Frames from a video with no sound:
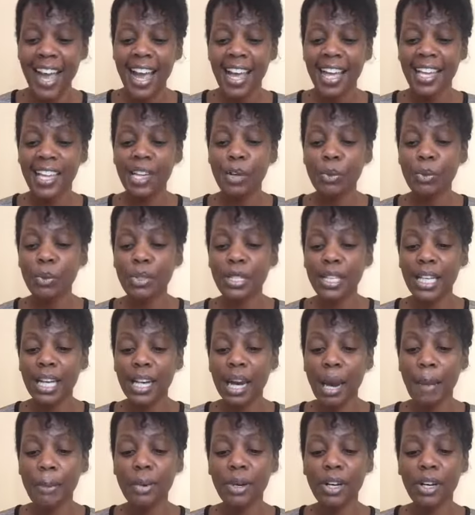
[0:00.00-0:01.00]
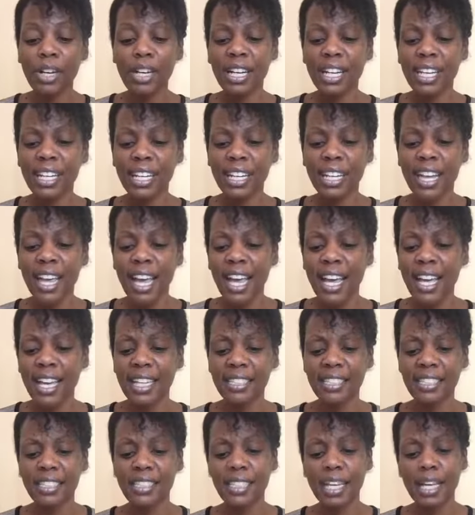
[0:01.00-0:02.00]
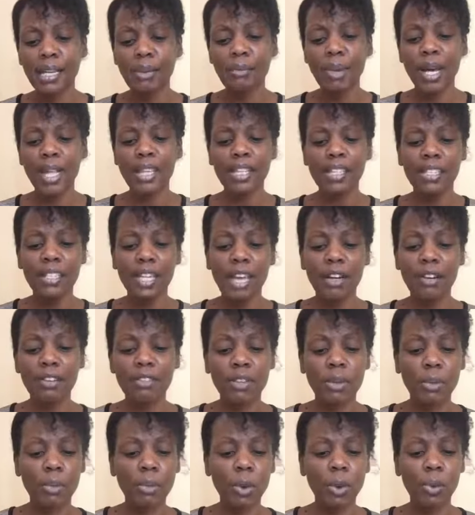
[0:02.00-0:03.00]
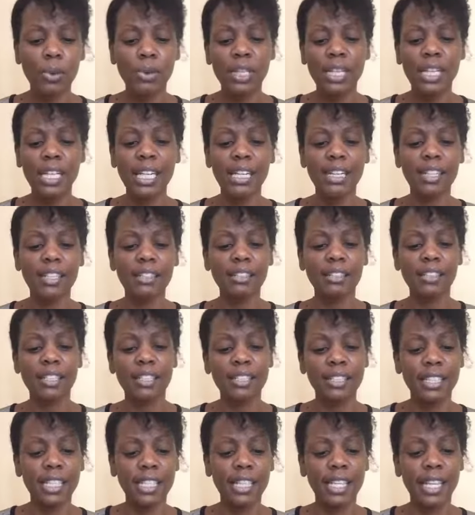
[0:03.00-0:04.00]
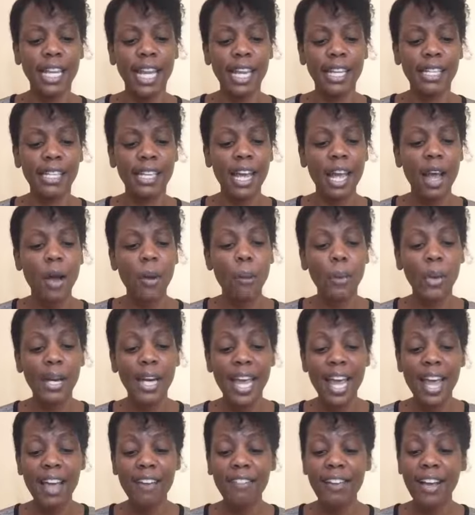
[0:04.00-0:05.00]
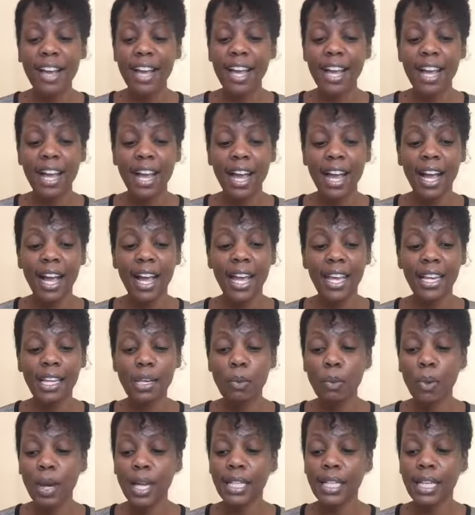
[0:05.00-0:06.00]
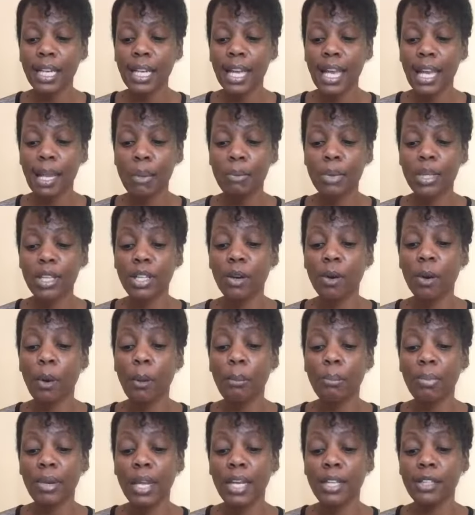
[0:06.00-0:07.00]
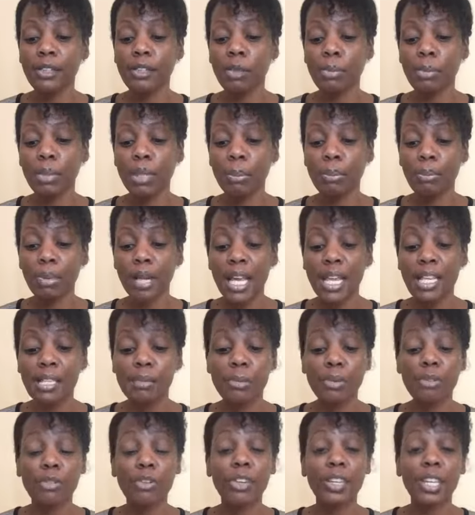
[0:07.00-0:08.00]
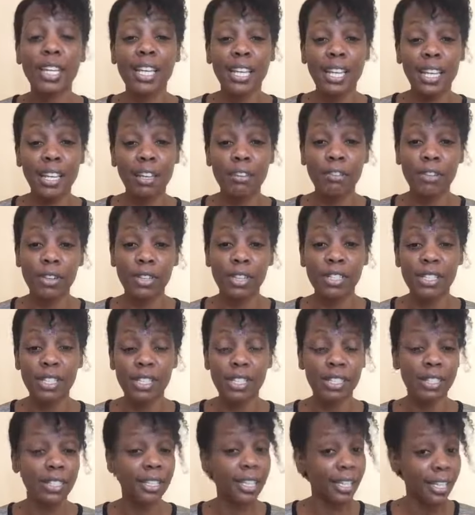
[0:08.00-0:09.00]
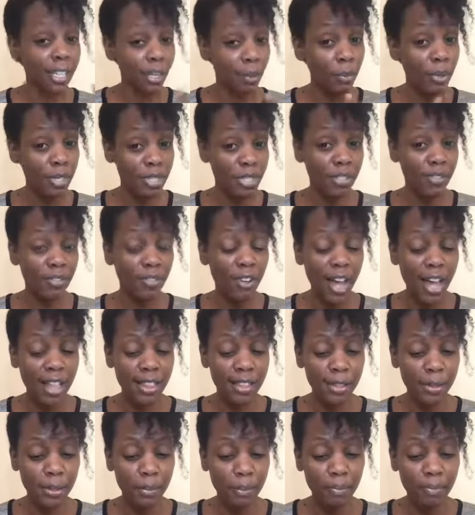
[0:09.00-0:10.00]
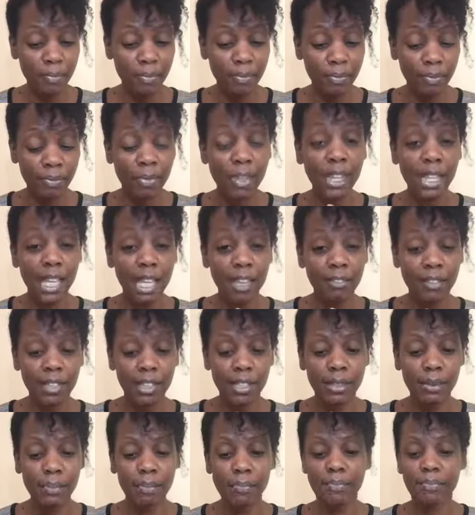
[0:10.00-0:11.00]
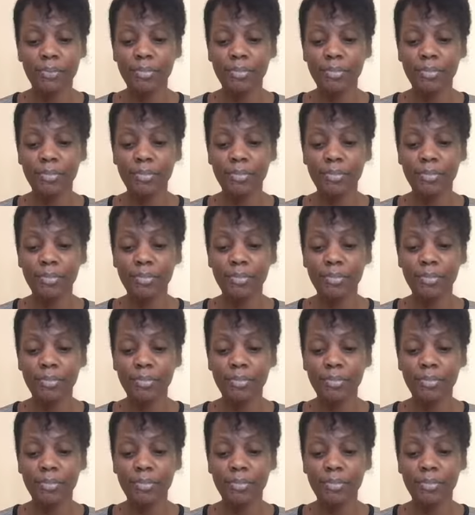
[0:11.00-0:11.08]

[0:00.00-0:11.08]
He would get up early and stand by the side of the road leading to the city gate. Whenever anyone came with a complaint to be placed before the king for decision, the king was his father, hmm, David,